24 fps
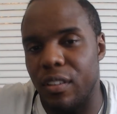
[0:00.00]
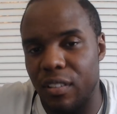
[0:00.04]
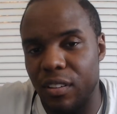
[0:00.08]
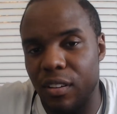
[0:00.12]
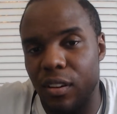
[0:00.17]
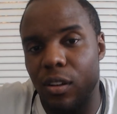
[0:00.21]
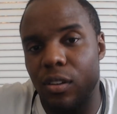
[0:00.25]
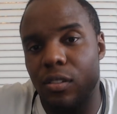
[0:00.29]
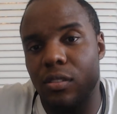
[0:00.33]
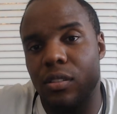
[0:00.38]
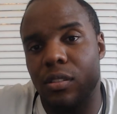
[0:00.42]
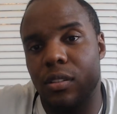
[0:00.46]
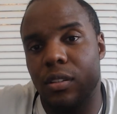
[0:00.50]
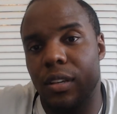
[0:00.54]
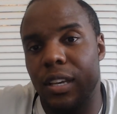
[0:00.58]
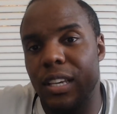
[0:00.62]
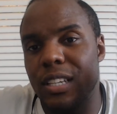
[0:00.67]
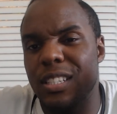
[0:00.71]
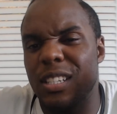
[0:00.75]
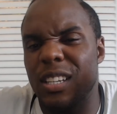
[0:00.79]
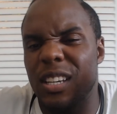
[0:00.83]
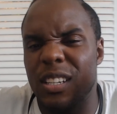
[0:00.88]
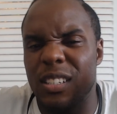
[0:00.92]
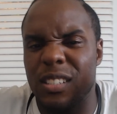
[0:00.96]

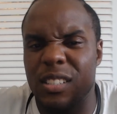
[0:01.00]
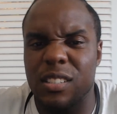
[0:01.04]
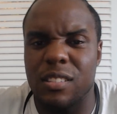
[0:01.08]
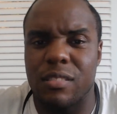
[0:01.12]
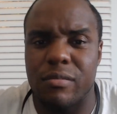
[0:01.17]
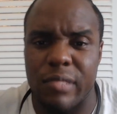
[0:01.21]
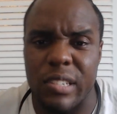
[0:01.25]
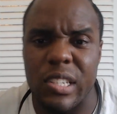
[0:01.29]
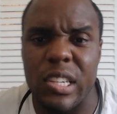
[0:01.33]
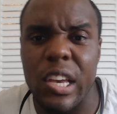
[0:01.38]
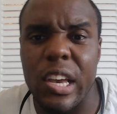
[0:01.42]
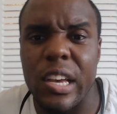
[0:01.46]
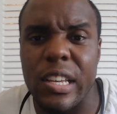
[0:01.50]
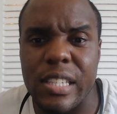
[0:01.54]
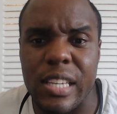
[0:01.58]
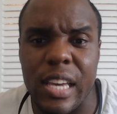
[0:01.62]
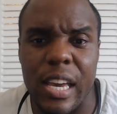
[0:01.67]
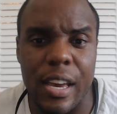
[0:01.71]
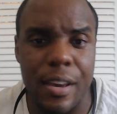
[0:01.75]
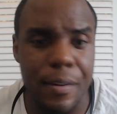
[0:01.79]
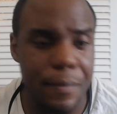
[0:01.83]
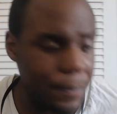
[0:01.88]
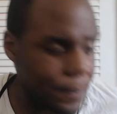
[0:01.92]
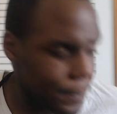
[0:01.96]
It's a good
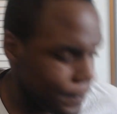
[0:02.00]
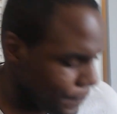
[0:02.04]
time.